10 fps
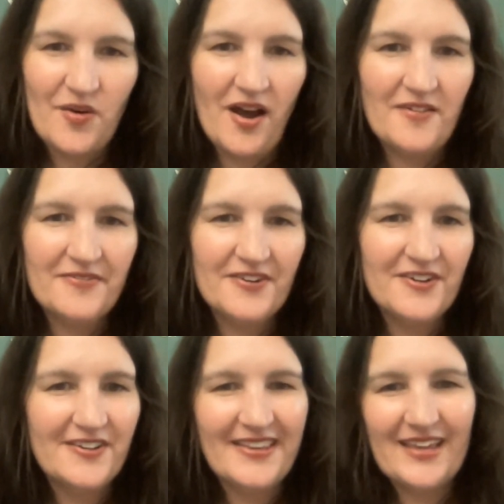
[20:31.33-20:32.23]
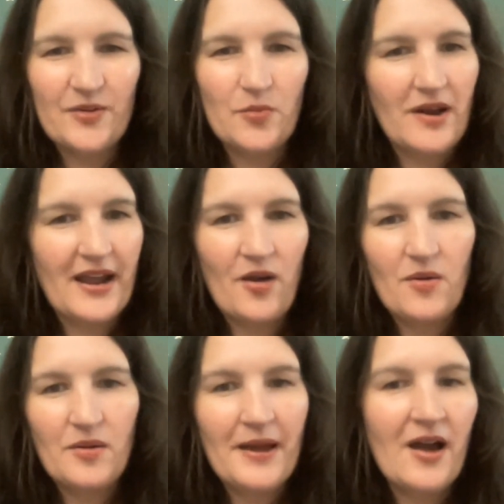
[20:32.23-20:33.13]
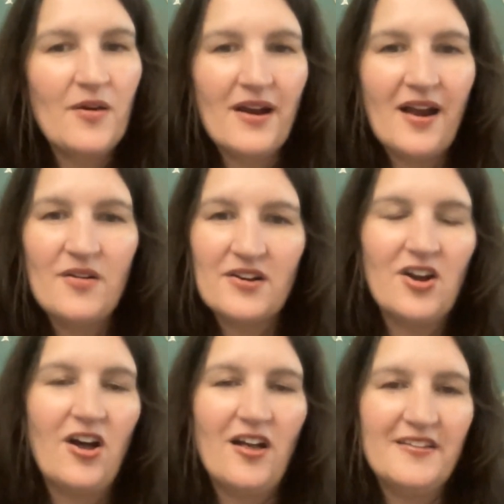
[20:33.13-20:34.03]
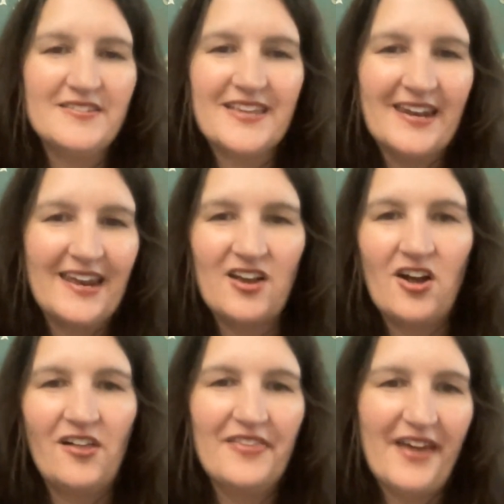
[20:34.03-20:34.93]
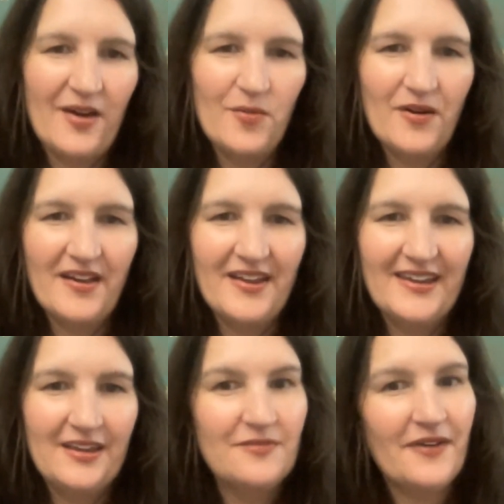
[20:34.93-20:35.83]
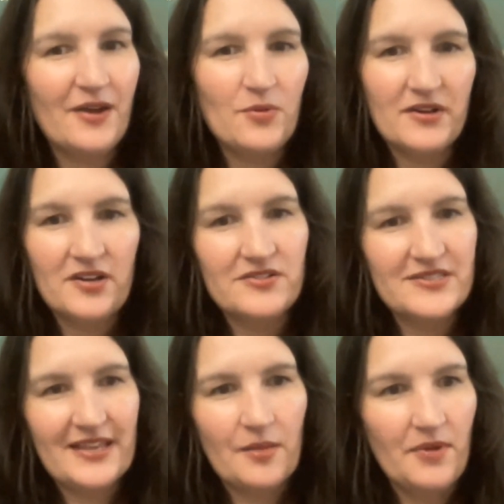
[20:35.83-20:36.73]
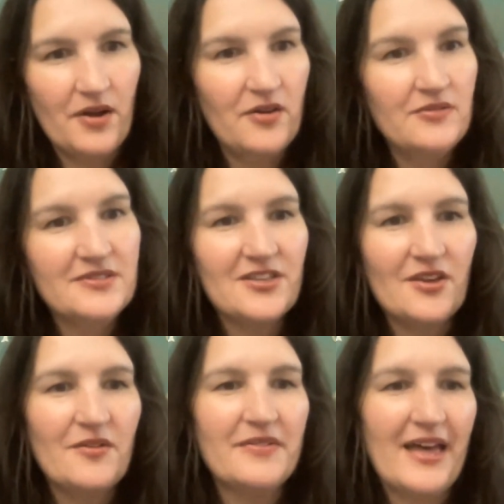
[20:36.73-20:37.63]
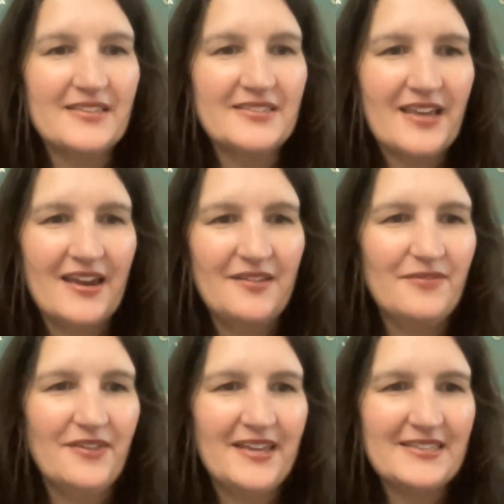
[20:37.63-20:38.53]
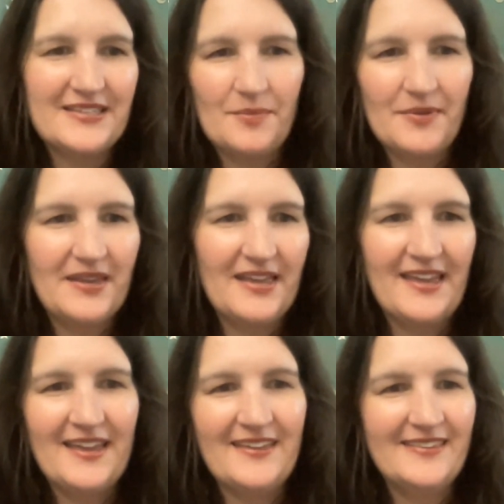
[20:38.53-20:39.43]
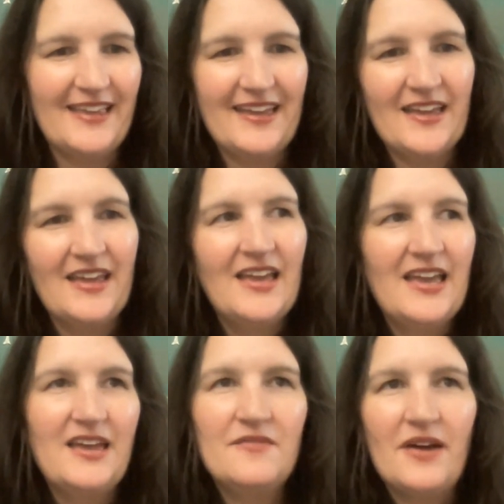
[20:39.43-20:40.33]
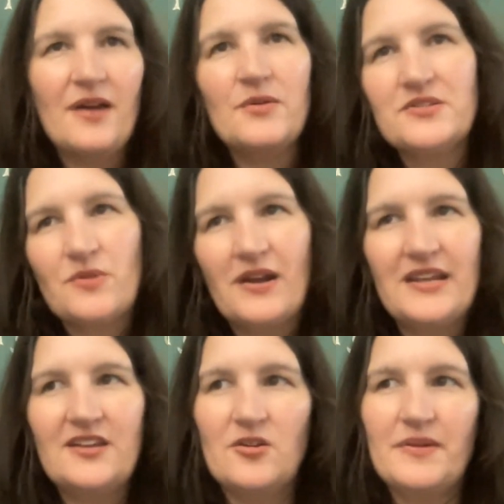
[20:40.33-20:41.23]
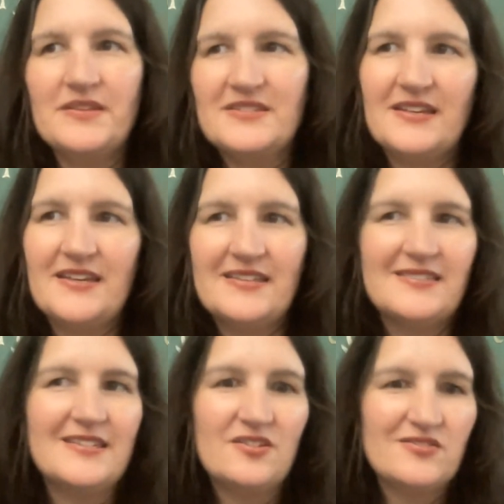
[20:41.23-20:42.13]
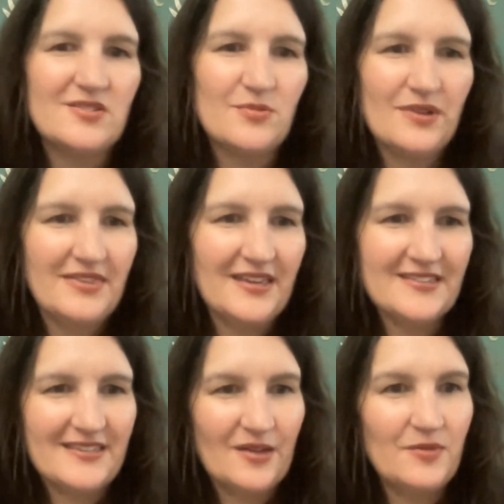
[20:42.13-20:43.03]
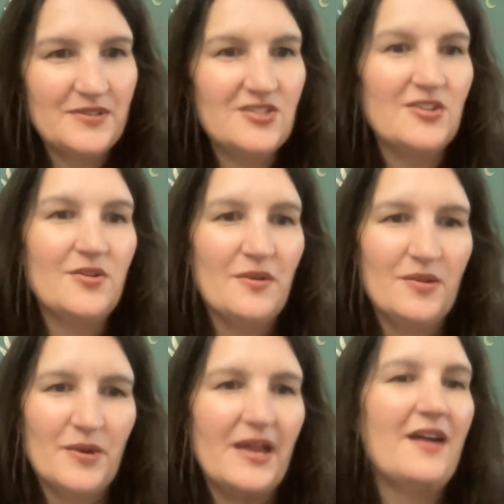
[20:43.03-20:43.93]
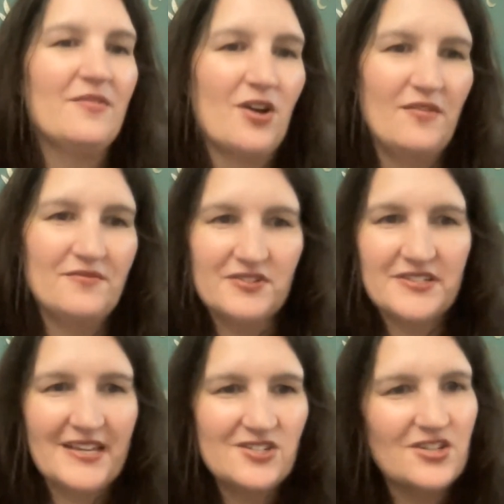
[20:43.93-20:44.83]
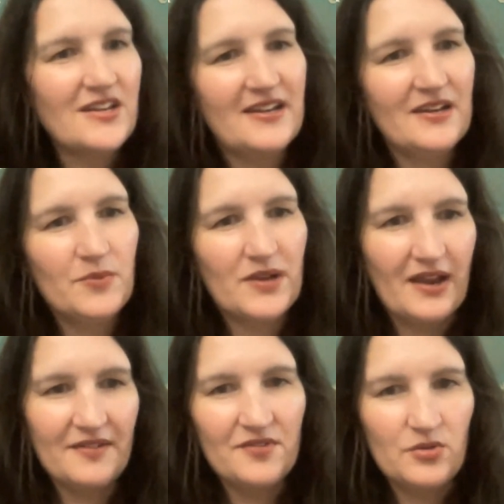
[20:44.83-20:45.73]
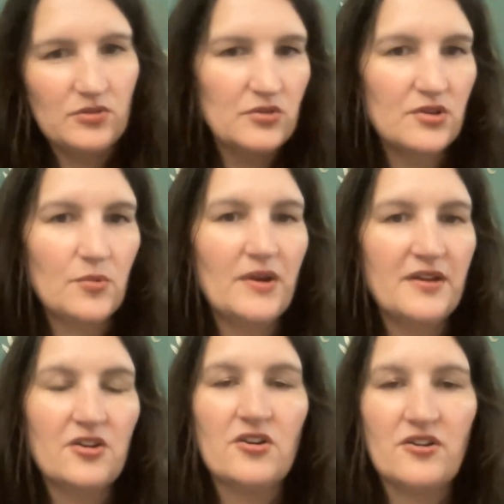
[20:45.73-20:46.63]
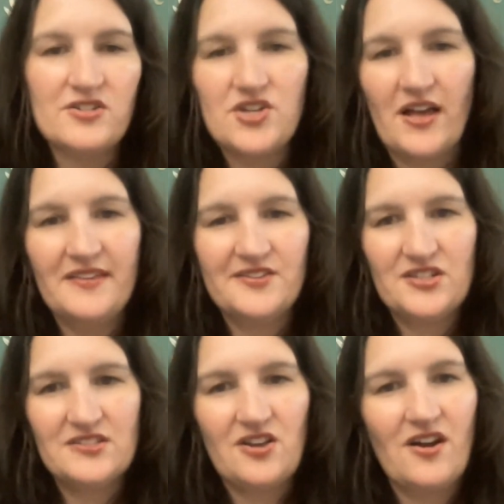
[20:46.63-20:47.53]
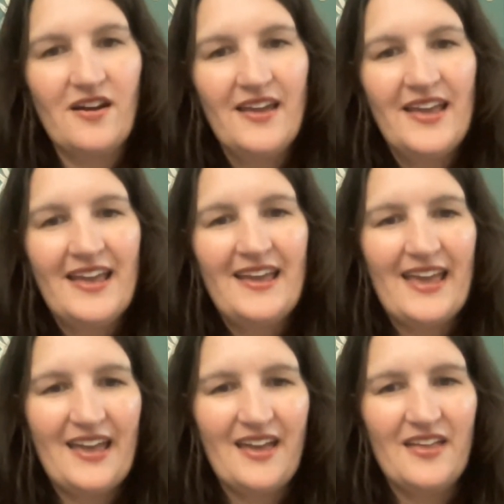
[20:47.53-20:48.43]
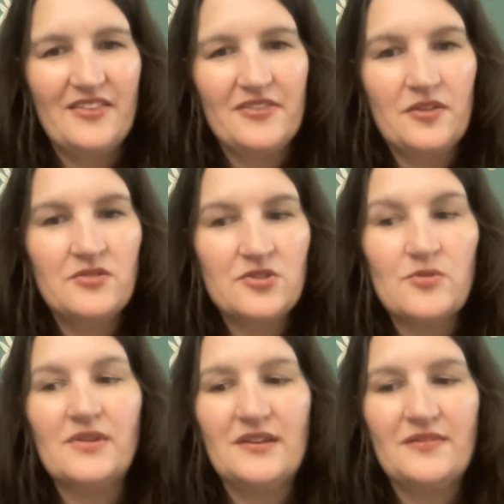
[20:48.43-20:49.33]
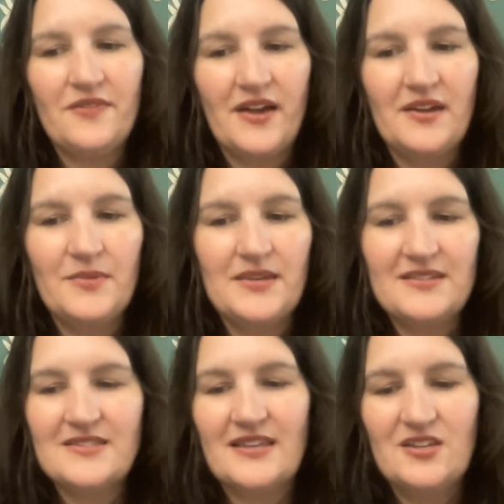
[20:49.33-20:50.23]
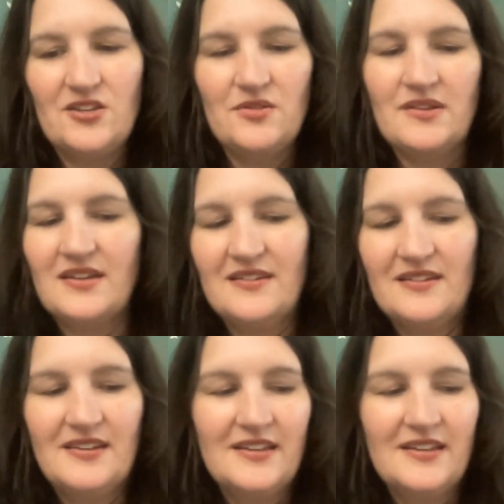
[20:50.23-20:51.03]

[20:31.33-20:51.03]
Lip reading: offer like 1 hour power hour calls, and I call that one If I Were Your CMO. So that's kind of like stepping in, like if I was running your business, here's 3 things I would do. And we have a conversation and we kind of go through what your current challenges are. And those are really fun because then you can